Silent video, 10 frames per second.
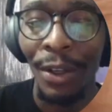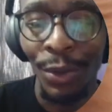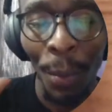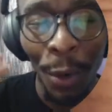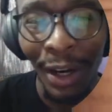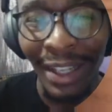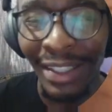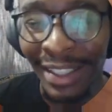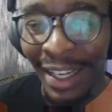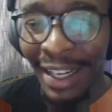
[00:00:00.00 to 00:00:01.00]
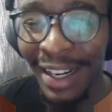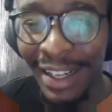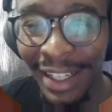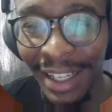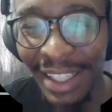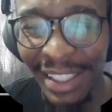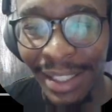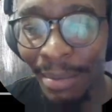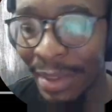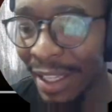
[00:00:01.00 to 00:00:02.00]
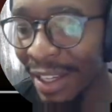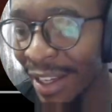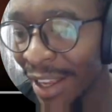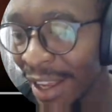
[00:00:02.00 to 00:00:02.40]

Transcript: So more or less it's kind of like the same thing.